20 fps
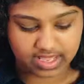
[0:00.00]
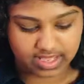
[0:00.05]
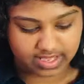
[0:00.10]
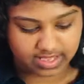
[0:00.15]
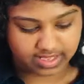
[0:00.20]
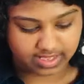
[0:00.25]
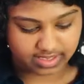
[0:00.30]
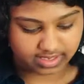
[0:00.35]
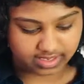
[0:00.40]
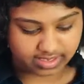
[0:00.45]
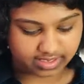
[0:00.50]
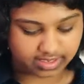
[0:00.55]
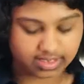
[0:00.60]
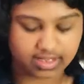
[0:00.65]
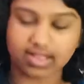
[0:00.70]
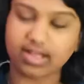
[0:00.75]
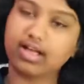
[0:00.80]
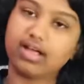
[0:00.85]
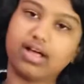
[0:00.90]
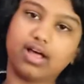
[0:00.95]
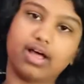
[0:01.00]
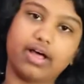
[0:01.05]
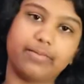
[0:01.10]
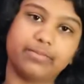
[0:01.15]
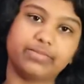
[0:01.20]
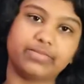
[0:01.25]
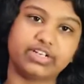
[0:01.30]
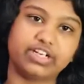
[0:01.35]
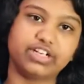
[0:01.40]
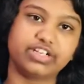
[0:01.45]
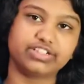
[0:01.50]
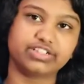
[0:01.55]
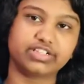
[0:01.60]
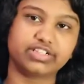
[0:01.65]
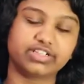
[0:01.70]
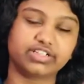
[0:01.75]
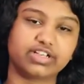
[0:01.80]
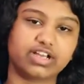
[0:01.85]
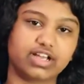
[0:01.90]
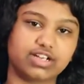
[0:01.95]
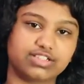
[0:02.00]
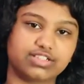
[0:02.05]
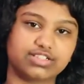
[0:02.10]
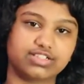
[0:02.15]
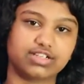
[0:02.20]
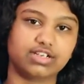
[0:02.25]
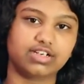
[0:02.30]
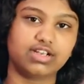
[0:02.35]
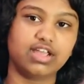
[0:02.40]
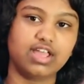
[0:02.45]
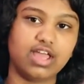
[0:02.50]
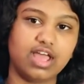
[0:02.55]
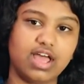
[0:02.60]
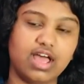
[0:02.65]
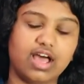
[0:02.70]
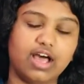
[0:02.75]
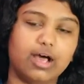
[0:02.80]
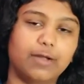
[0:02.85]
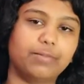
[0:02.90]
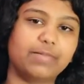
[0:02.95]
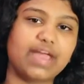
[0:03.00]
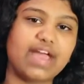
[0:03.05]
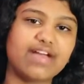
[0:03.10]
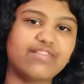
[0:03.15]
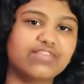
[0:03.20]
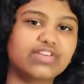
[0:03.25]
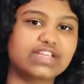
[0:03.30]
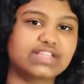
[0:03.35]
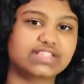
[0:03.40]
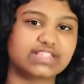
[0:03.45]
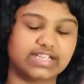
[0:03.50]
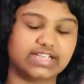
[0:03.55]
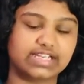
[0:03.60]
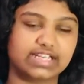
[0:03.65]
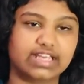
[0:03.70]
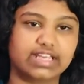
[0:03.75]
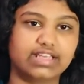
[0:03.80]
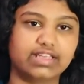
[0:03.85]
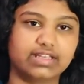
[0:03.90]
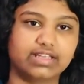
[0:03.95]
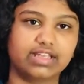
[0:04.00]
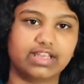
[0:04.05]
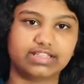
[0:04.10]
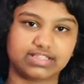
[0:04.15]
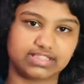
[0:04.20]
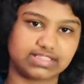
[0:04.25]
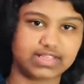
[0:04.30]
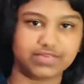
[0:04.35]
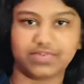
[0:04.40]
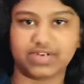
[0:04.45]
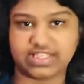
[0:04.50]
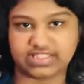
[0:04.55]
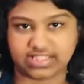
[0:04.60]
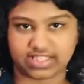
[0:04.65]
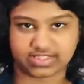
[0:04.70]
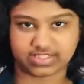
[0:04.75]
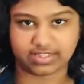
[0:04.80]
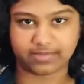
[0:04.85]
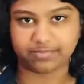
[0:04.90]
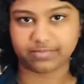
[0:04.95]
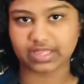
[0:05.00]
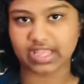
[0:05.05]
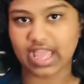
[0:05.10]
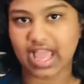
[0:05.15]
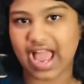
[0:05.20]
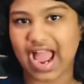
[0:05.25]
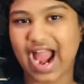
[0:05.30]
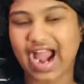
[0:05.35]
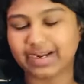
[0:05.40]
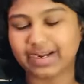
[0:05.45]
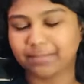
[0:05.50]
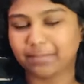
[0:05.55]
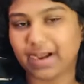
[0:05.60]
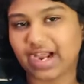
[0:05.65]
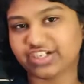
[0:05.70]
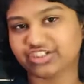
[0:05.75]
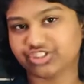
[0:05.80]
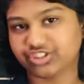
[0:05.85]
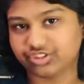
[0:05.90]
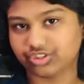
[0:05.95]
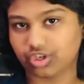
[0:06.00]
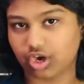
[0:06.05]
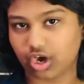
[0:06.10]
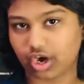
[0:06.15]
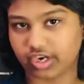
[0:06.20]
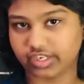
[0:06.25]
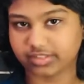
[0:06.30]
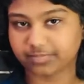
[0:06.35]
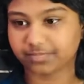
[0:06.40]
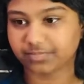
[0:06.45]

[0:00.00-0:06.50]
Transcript: Here, religion and culture, every city in the civilization had a patron god.